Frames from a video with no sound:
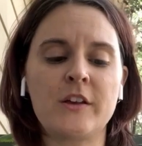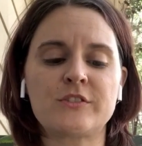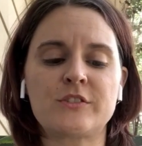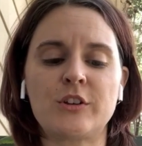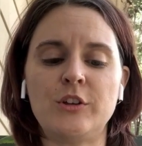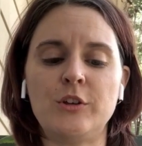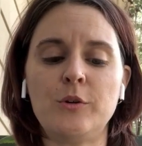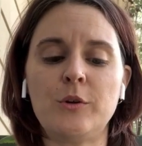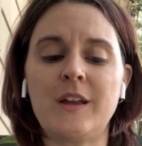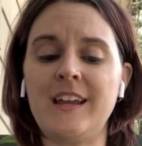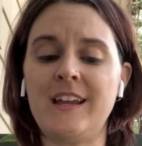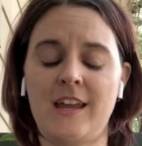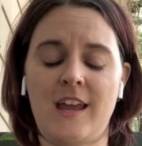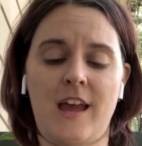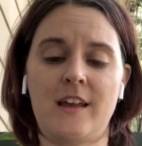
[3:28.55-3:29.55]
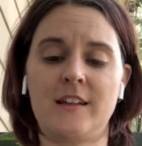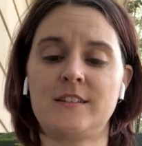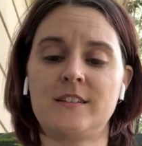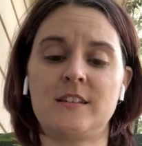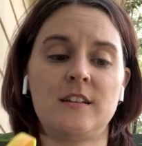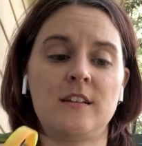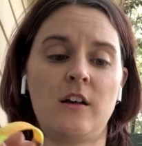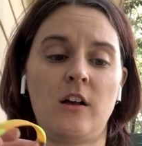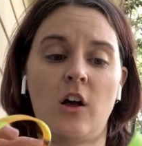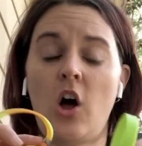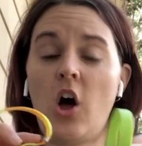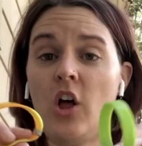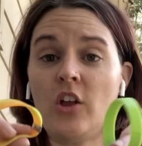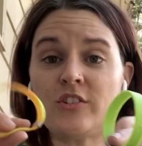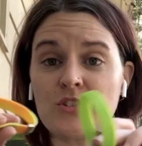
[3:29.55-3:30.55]
So you can get
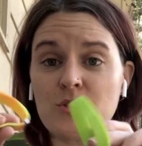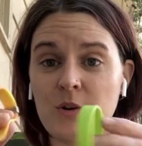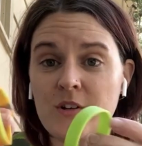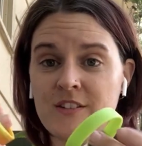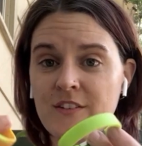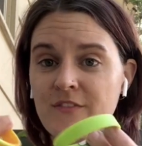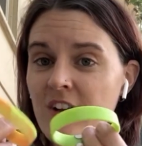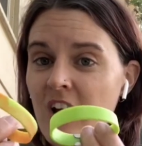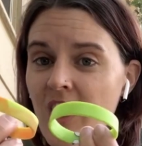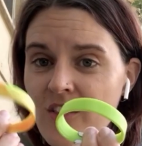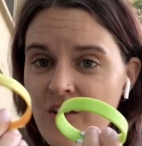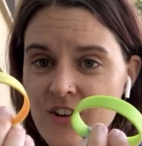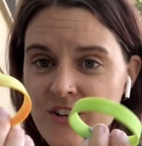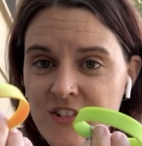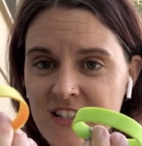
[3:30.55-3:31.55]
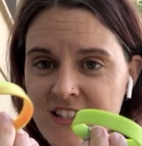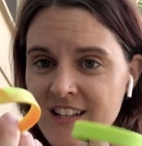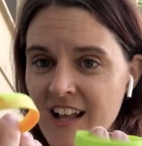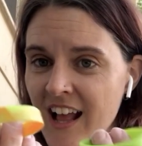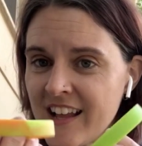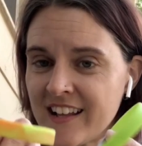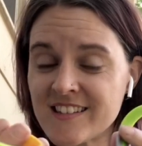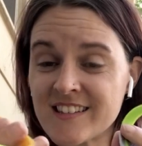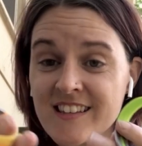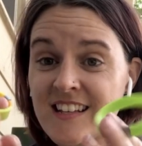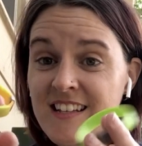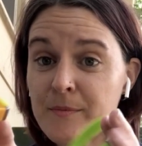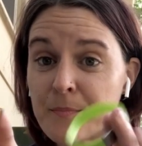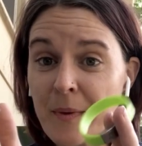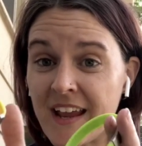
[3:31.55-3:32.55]
all sorts of colors, designs.
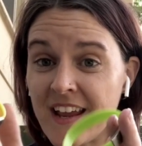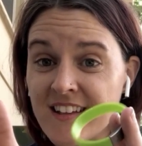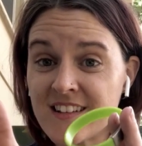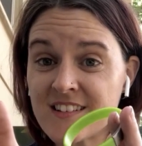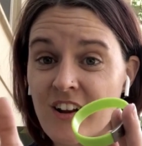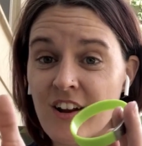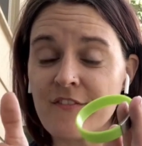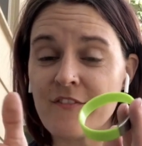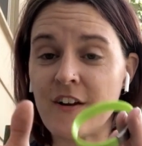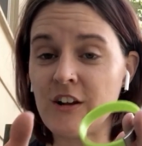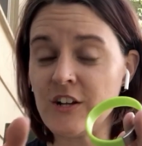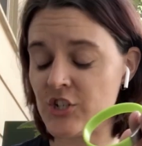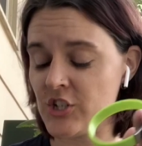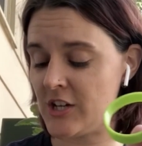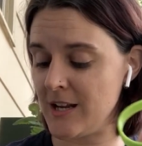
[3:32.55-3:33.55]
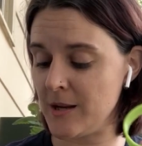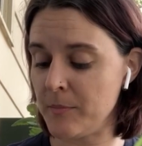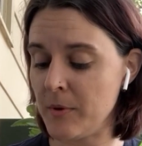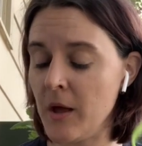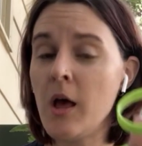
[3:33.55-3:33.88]
These bands are very cheap.